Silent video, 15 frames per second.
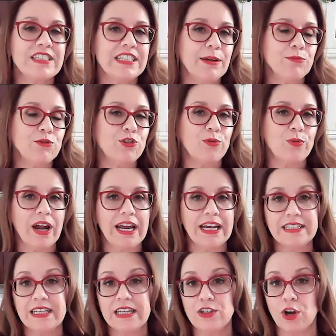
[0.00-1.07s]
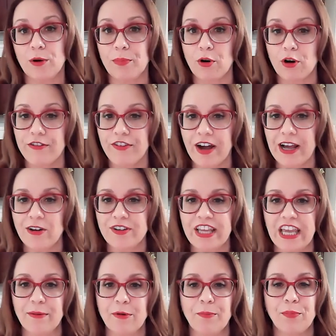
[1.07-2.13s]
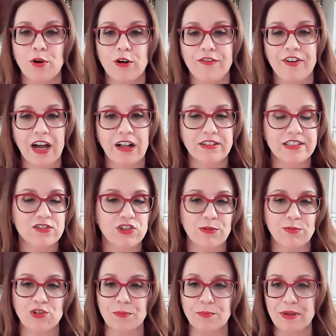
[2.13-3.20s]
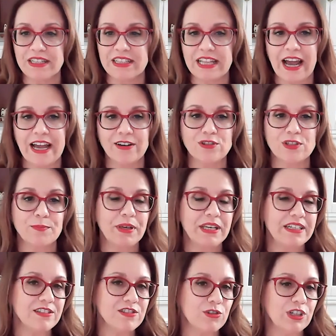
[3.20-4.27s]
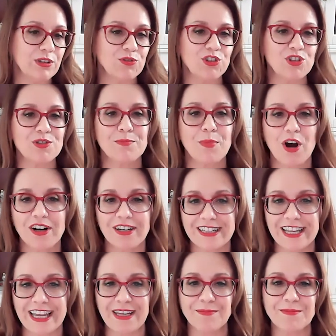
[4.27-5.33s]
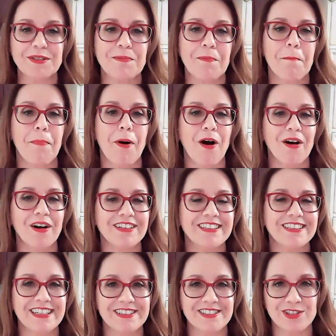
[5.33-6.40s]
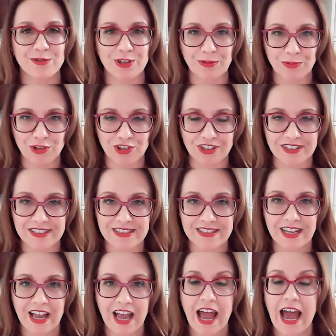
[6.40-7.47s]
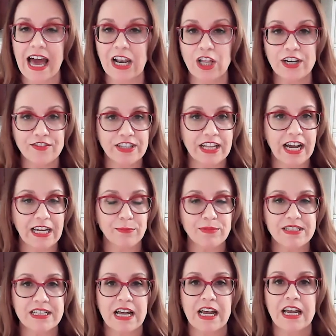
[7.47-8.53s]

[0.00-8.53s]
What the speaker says: them to write your profile name, profile description, pin titles, pin descriptions, board names, board descriptions. A lot of times,